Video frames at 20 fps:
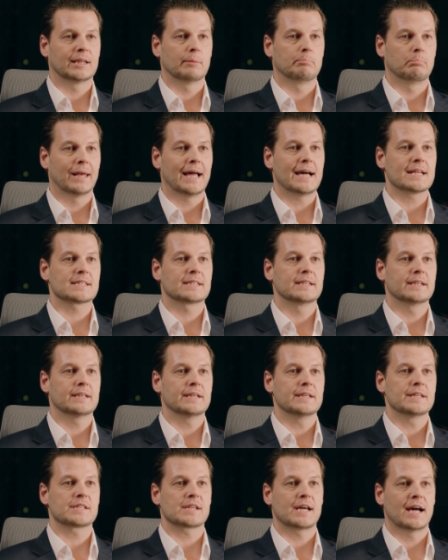the plastic
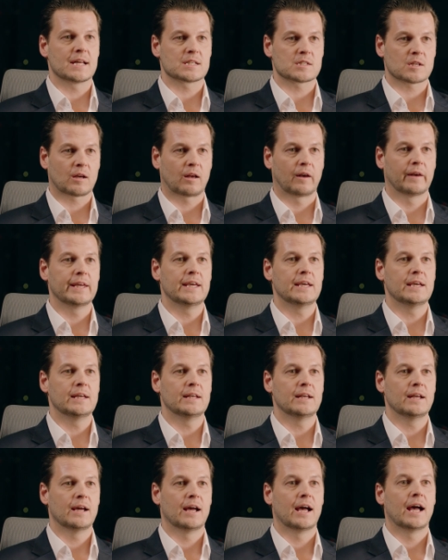is as
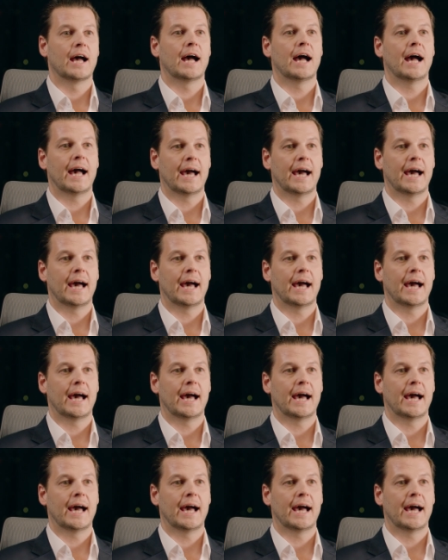clean